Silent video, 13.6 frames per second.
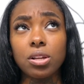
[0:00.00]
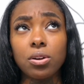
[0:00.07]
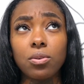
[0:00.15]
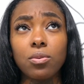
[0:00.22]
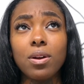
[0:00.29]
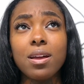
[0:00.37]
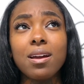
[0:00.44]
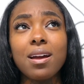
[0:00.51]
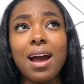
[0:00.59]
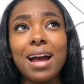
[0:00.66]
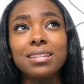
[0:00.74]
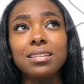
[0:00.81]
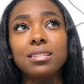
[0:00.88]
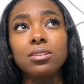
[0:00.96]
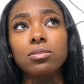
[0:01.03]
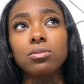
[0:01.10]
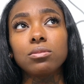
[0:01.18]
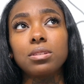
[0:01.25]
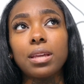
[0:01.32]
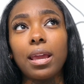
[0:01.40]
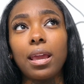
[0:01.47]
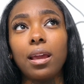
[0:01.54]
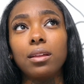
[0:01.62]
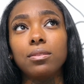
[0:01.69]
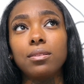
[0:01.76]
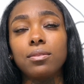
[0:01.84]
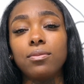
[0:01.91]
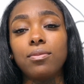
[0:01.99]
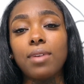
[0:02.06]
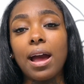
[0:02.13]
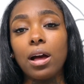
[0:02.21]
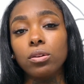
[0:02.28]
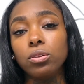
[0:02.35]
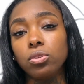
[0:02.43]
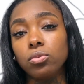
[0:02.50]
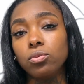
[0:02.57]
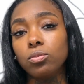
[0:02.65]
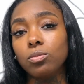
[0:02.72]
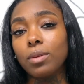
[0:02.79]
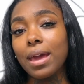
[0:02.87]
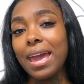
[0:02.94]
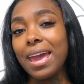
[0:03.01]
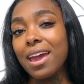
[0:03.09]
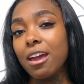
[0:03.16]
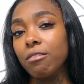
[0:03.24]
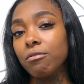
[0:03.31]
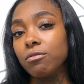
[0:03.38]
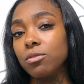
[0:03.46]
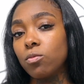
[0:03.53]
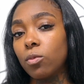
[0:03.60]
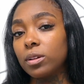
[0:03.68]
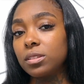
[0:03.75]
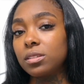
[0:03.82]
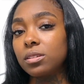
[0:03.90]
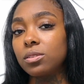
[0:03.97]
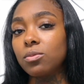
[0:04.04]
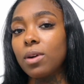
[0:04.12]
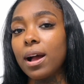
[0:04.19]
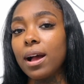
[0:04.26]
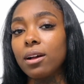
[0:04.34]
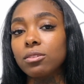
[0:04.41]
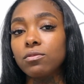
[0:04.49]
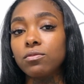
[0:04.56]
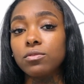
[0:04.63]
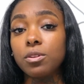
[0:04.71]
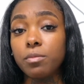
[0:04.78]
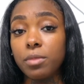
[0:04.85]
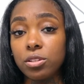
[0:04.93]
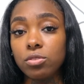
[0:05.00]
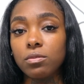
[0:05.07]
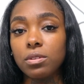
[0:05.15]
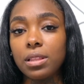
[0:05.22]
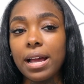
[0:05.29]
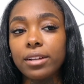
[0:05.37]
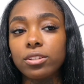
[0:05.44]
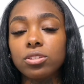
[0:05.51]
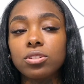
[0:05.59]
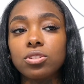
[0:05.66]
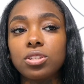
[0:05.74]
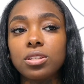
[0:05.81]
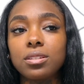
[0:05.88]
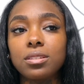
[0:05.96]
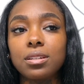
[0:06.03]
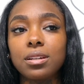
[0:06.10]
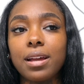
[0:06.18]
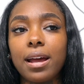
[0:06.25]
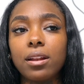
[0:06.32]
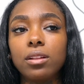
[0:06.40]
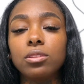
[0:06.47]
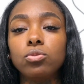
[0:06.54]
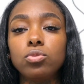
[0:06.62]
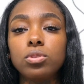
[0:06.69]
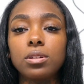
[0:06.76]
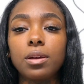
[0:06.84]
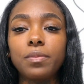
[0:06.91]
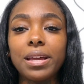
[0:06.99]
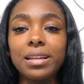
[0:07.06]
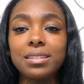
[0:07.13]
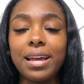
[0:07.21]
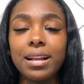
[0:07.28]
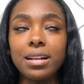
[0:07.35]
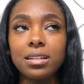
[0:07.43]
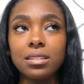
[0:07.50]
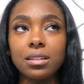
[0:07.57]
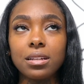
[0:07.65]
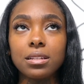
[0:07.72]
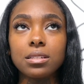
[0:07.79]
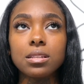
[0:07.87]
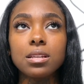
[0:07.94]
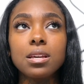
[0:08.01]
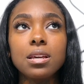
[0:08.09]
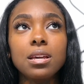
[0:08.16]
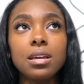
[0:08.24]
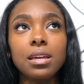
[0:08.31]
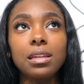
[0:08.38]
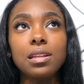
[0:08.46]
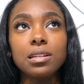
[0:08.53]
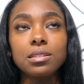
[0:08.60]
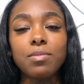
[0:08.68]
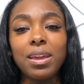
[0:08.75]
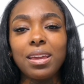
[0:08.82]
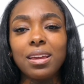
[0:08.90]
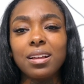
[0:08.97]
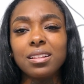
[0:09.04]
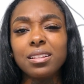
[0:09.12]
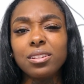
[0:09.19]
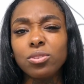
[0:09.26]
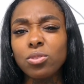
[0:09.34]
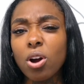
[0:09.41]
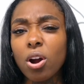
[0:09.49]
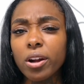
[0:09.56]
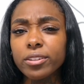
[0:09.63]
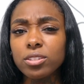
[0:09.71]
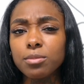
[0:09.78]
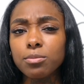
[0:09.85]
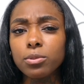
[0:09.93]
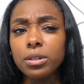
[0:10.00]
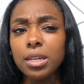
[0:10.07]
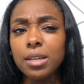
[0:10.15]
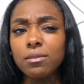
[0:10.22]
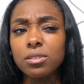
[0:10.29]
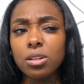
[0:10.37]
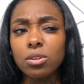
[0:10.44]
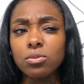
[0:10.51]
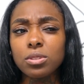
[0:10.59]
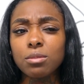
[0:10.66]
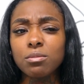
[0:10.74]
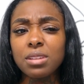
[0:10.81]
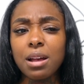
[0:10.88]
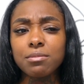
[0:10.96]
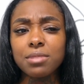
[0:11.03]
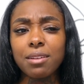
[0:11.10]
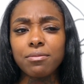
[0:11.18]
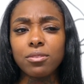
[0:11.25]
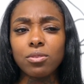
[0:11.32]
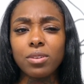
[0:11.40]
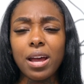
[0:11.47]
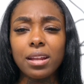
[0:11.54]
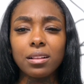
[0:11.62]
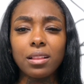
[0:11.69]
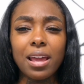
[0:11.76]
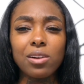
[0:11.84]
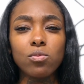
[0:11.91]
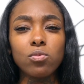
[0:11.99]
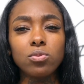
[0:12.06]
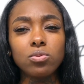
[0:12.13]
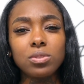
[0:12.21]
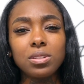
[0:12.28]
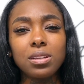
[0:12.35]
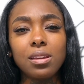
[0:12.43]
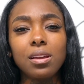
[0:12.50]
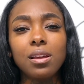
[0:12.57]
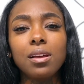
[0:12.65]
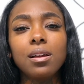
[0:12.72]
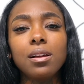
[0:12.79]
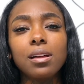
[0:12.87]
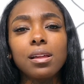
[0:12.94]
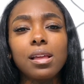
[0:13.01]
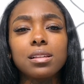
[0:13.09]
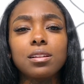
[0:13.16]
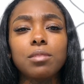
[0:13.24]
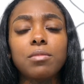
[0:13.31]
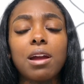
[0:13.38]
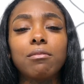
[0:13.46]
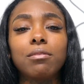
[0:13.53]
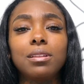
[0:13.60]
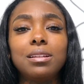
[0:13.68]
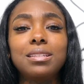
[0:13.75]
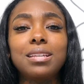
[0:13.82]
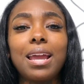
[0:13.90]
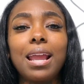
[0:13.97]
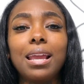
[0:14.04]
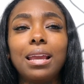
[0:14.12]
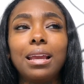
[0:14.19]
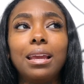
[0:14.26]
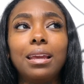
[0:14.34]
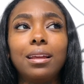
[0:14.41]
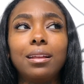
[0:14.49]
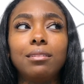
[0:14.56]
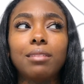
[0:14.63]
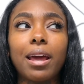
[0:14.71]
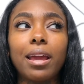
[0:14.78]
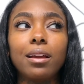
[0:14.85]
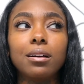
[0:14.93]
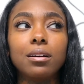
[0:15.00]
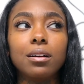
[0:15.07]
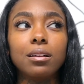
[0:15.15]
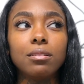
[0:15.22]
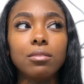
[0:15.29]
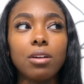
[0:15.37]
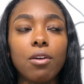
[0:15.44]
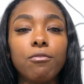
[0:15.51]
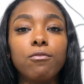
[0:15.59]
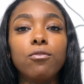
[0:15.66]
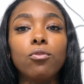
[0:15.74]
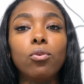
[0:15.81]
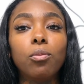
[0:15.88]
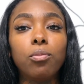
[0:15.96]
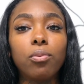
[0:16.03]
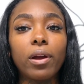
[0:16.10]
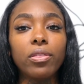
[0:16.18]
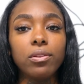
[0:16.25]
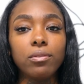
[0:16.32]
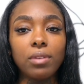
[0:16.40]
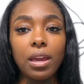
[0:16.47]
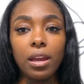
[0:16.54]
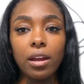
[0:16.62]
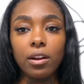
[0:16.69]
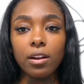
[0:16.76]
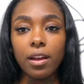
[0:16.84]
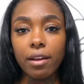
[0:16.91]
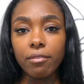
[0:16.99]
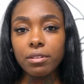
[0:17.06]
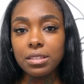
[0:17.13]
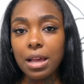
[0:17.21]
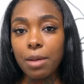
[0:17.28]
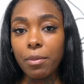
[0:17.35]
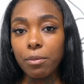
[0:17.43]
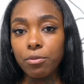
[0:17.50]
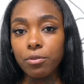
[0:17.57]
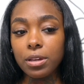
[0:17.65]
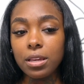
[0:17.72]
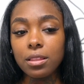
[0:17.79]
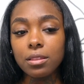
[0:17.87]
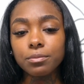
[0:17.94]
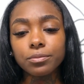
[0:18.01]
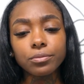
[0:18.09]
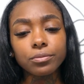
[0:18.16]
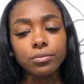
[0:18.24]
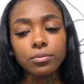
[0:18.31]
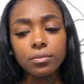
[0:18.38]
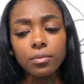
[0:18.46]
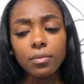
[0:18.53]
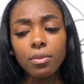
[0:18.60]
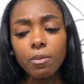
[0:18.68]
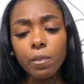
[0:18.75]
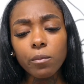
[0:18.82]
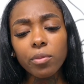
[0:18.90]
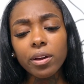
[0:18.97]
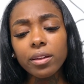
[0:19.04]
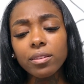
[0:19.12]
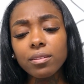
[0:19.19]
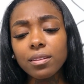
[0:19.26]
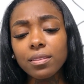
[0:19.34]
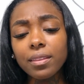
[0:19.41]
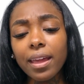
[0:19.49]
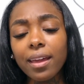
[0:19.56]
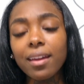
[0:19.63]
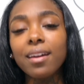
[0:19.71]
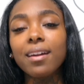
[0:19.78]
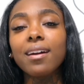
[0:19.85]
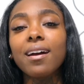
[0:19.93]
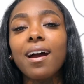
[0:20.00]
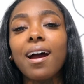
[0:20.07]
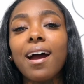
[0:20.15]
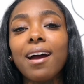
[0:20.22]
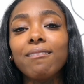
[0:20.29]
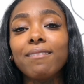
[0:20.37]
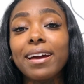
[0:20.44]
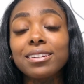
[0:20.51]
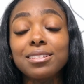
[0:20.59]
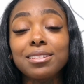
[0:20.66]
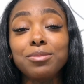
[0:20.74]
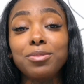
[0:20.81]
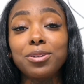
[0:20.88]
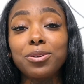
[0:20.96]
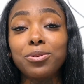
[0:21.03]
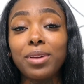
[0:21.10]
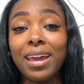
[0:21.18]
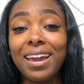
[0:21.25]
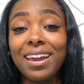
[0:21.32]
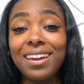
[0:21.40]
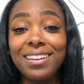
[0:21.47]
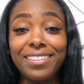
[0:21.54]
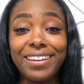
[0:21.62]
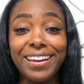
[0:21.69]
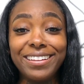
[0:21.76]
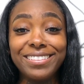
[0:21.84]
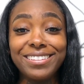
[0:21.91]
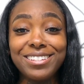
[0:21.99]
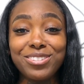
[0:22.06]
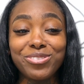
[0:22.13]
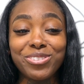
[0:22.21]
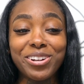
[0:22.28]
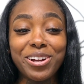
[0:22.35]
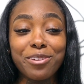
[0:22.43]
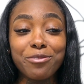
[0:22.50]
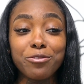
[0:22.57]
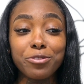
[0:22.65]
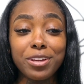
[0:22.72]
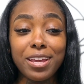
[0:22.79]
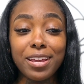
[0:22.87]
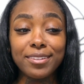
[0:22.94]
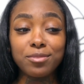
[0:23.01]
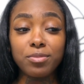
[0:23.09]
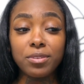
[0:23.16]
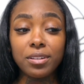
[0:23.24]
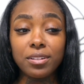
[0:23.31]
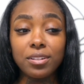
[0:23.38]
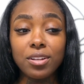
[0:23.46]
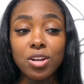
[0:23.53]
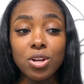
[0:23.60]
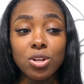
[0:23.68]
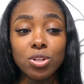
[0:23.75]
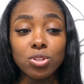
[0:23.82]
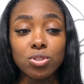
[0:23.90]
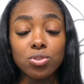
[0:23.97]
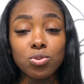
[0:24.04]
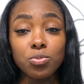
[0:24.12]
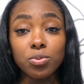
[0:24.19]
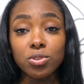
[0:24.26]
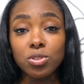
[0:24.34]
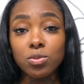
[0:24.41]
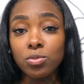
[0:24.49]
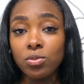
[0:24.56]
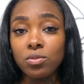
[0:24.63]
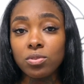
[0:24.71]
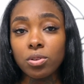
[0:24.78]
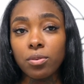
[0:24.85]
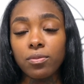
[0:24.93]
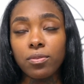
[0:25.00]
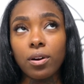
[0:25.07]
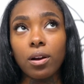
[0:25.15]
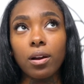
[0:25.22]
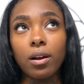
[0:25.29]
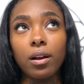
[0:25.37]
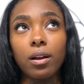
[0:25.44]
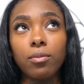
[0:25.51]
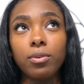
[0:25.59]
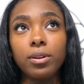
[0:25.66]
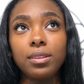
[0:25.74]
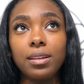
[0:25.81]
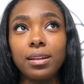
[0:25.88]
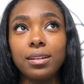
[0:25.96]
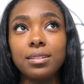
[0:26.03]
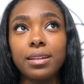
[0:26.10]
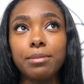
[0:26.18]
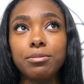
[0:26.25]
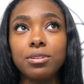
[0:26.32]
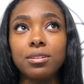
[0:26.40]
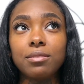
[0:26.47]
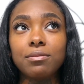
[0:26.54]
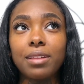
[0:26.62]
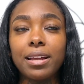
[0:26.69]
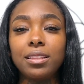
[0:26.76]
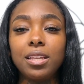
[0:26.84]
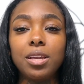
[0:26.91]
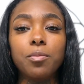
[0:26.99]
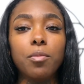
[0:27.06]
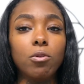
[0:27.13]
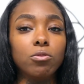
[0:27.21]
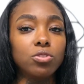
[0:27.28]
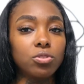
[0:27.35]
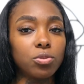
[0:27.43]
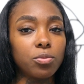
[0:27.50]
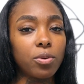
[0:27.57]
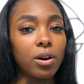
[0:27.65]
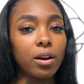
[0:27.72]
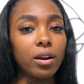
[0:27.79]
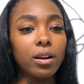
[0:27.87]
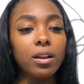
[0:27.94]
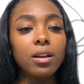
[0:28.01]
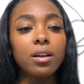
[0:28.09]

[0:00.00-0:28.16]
So I still take the Valium every once in a while, the muscle relaxer, just to kind of loosen up that tightness, because it does make it a little hard to breathe. So sometimes I feel kind of like woozy because I'm not really taking in like a full breath of air every time I breathe. But other than that, I've actually been okay. Like this recovery has been super smooth so far, with the exception of like the emotional part.